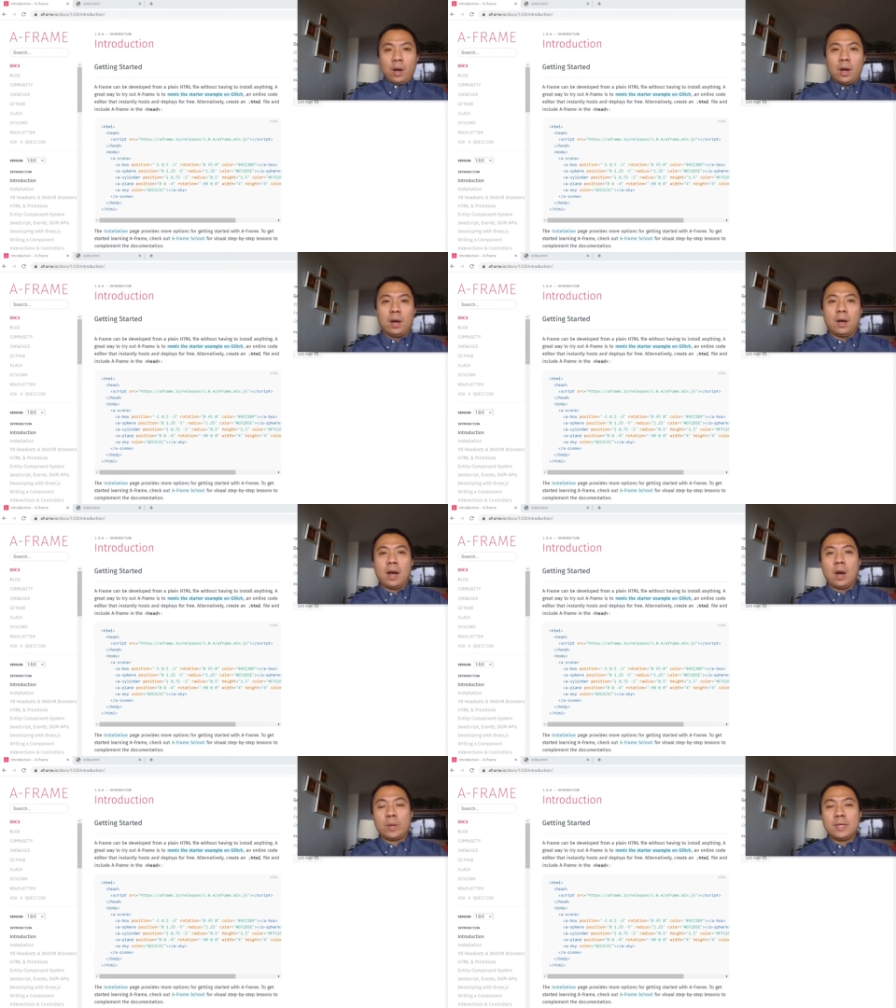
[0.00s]

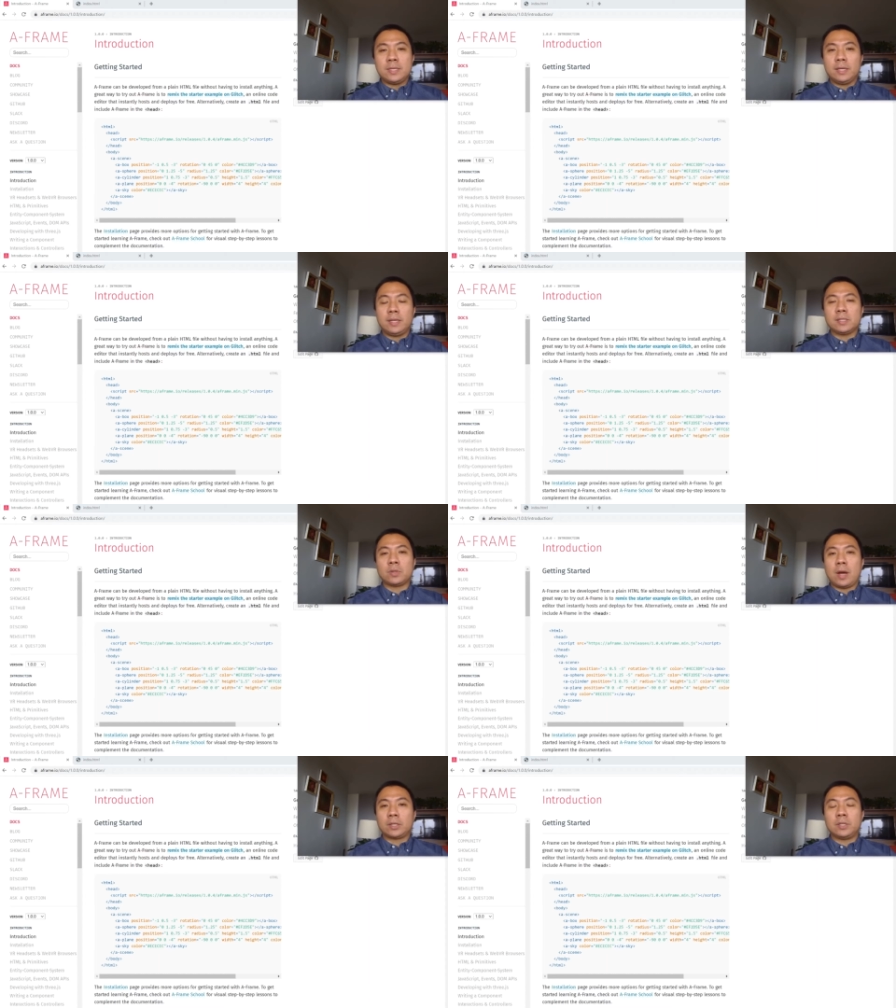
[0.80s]
how easy it is
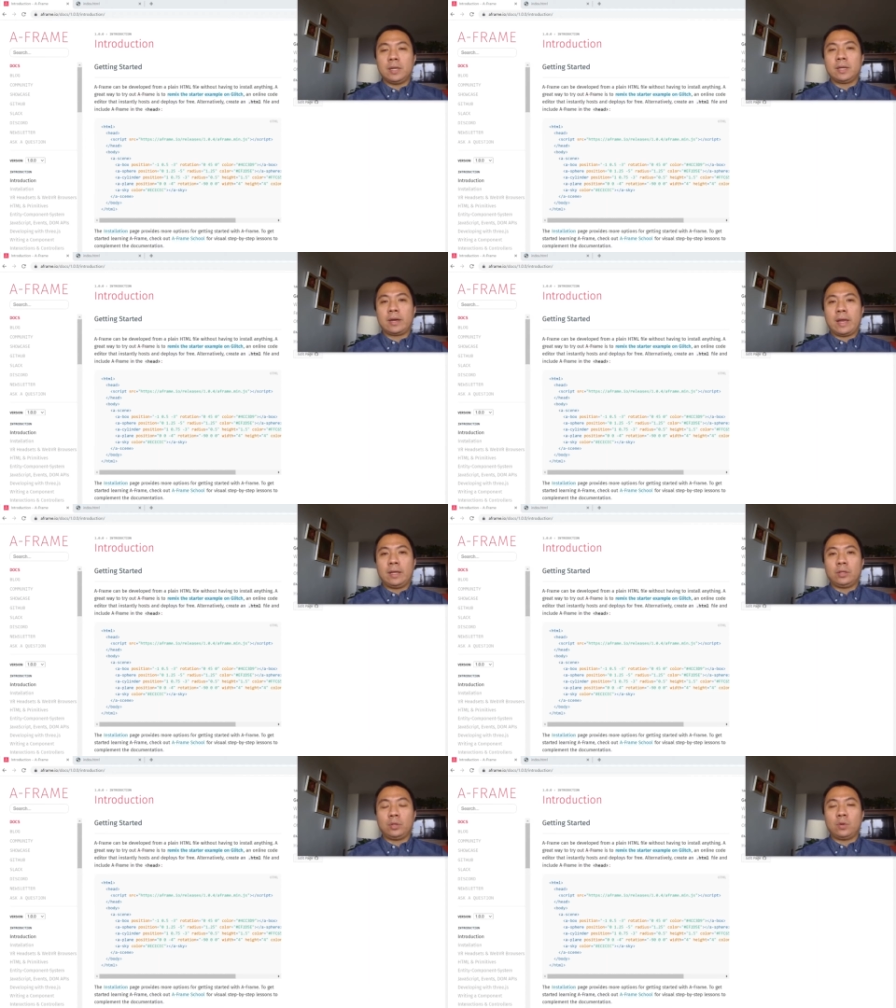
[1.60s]
to actually
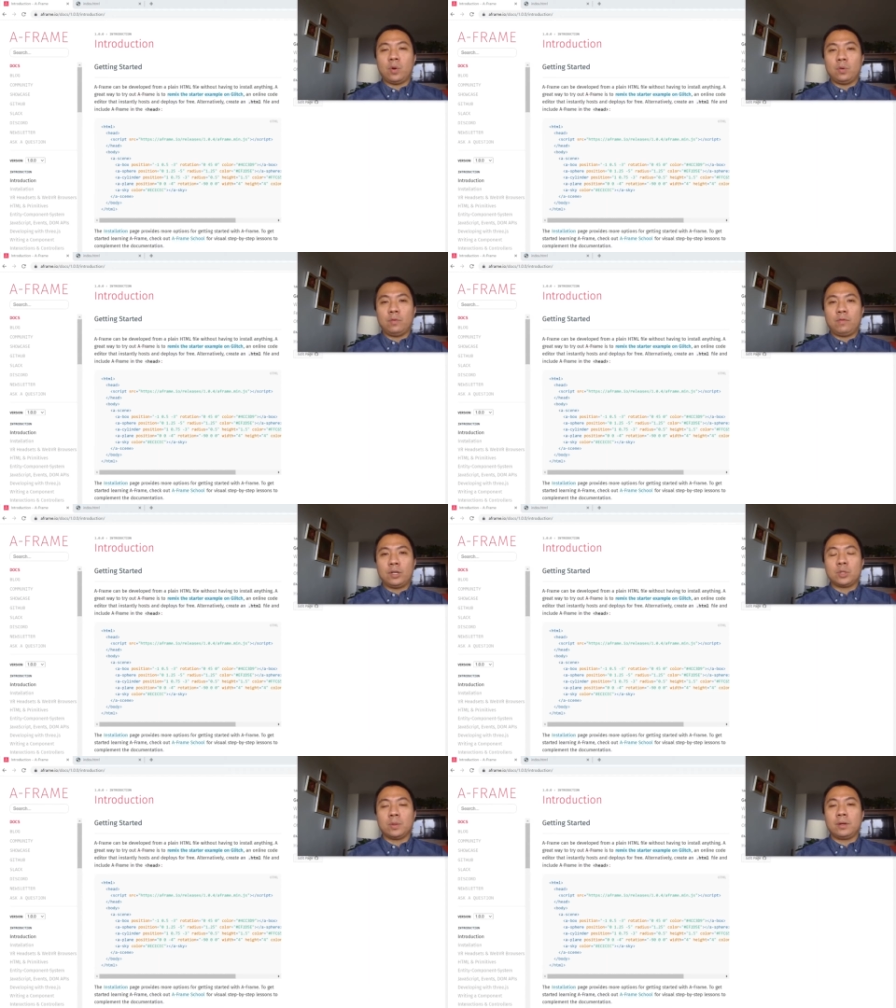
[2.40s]
create your own
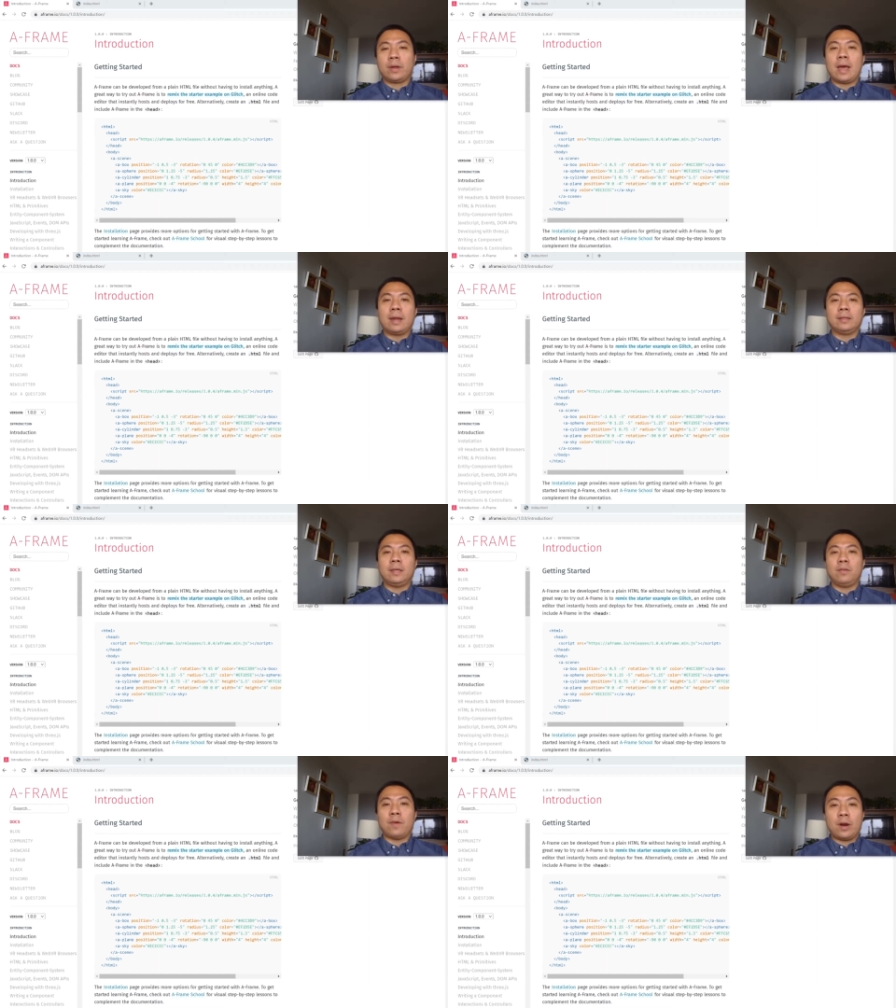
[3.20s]
virtual
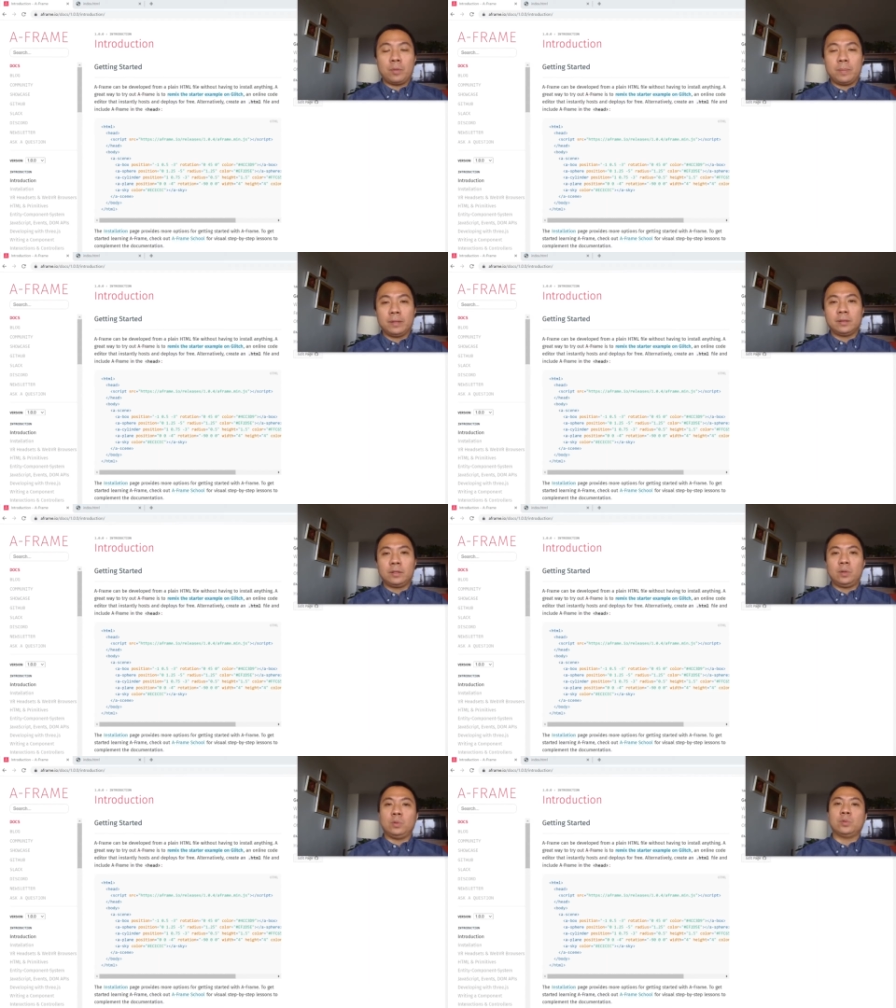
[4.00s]
reality environment
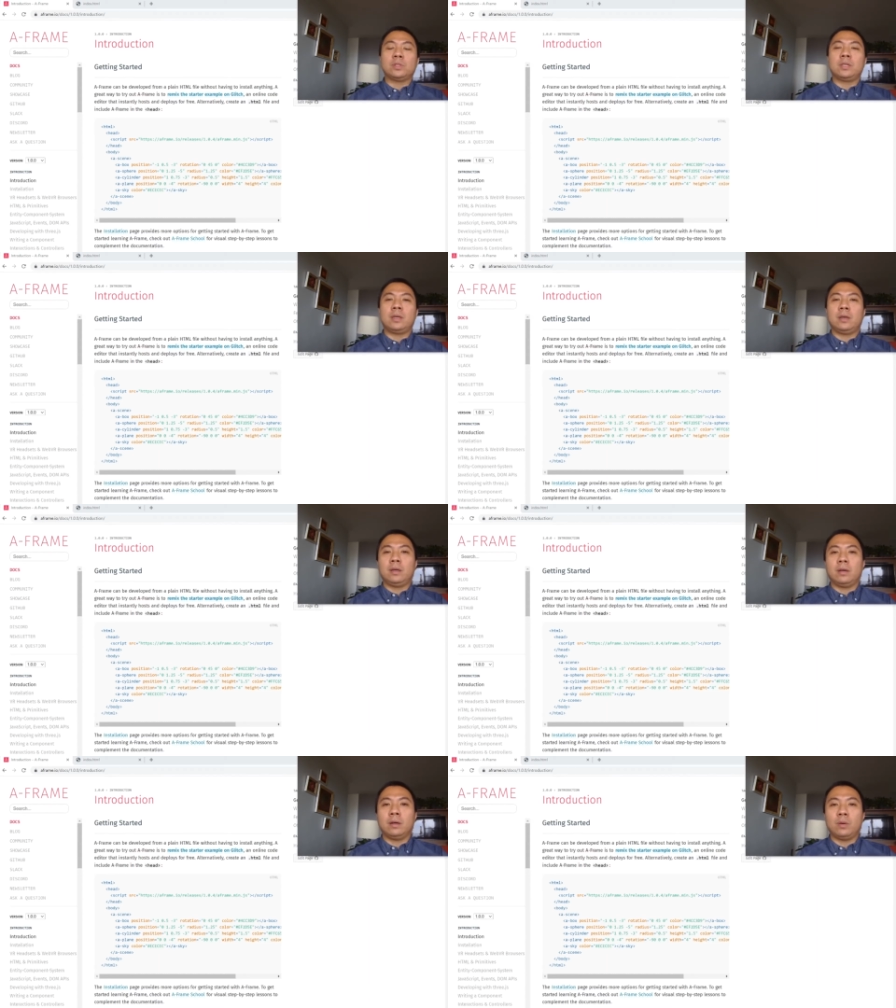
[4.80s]

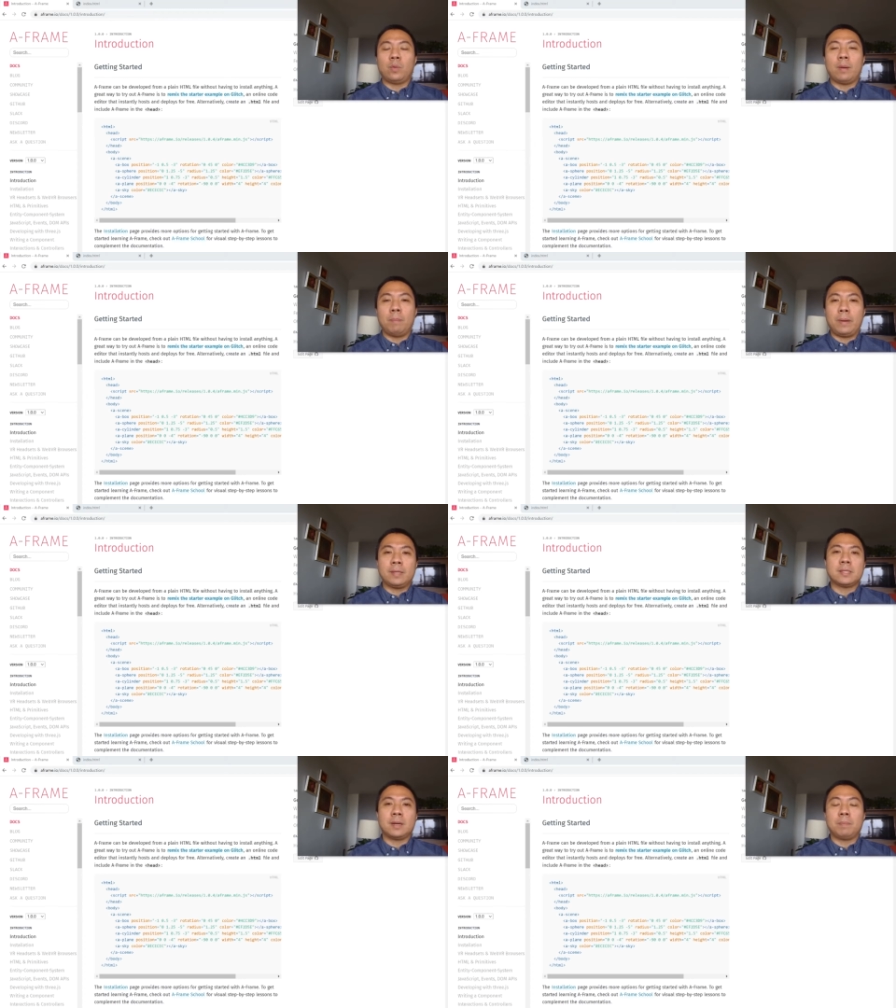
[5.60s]
using
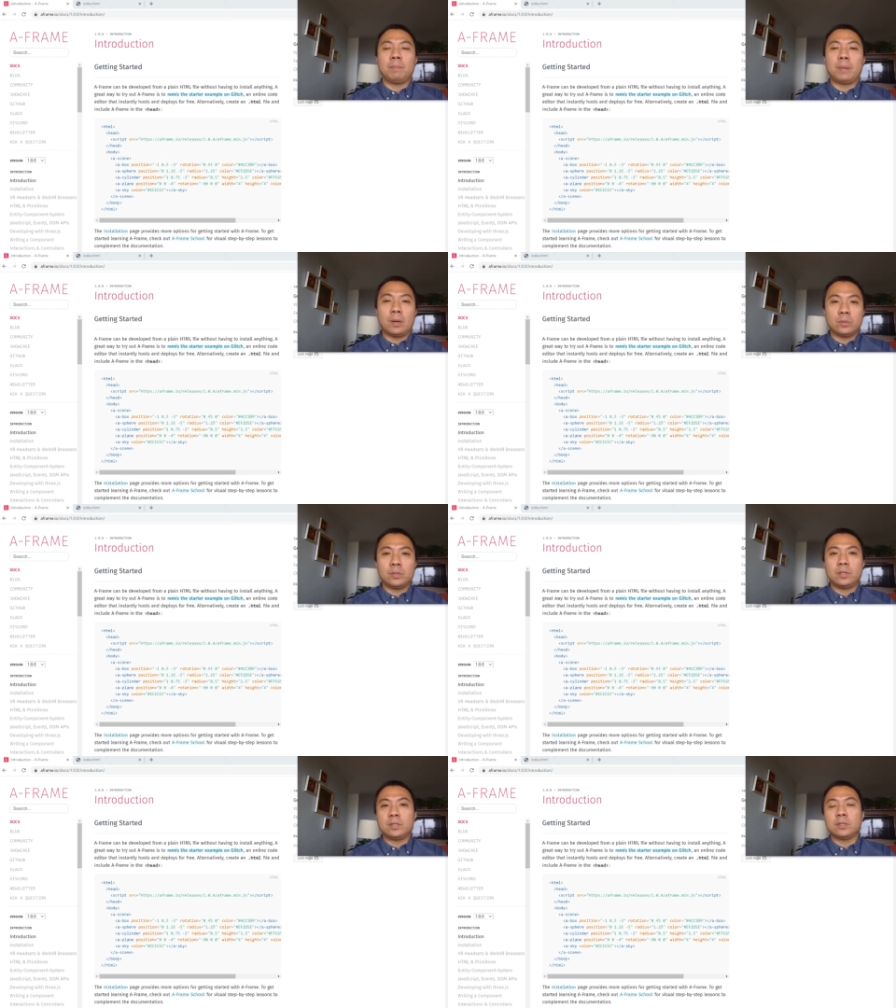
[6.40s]
web-based app
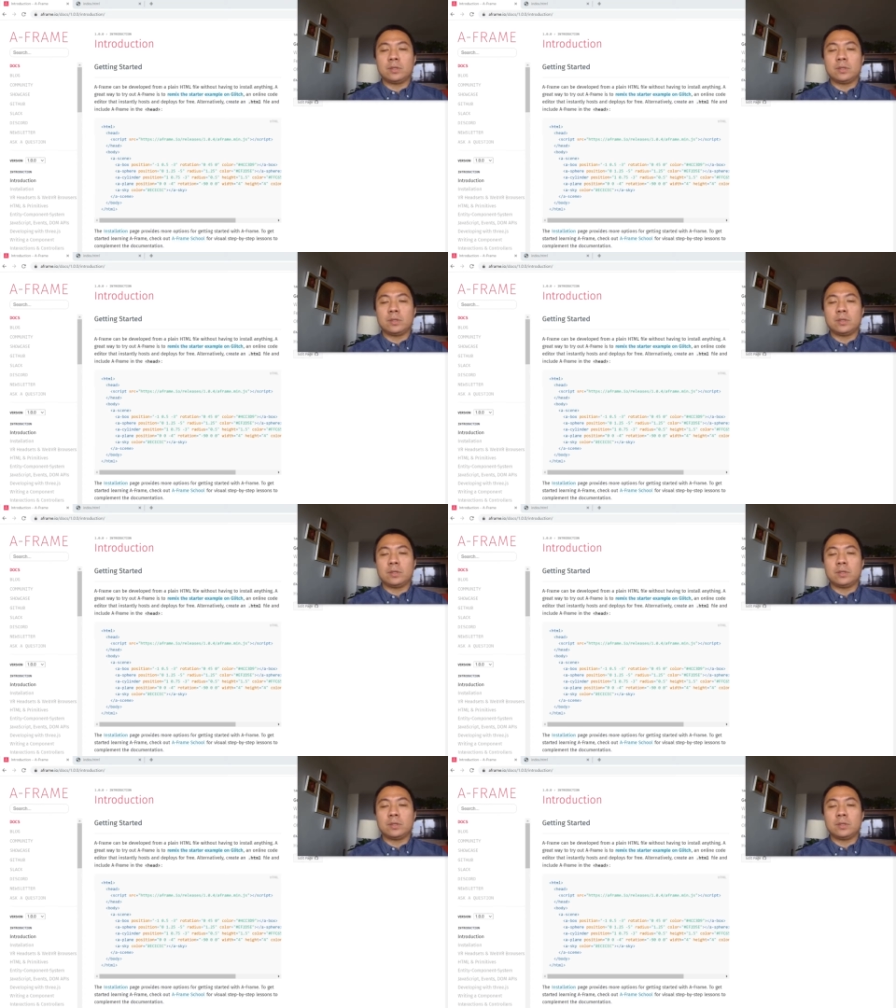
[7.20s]
browsers